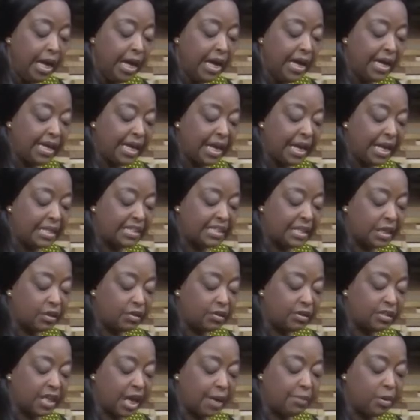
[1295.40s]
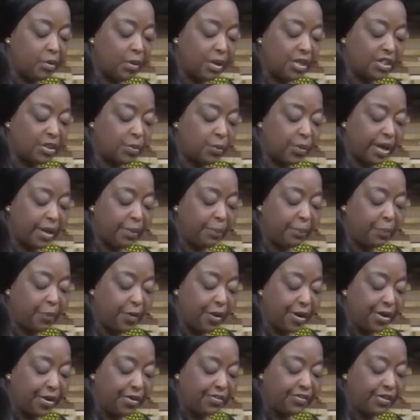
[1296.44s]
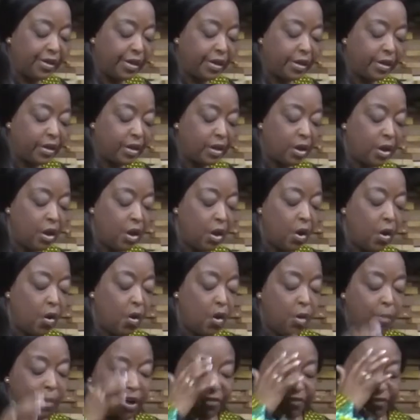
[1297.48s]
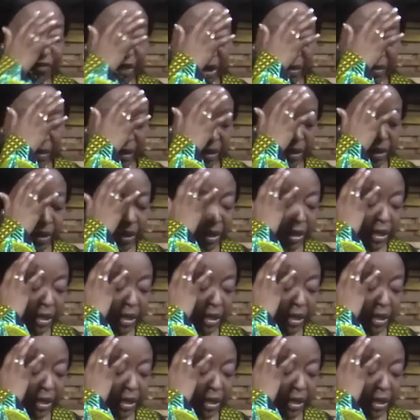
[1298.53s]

Again, a second time, he went away and prayed, saying, oh, my Father,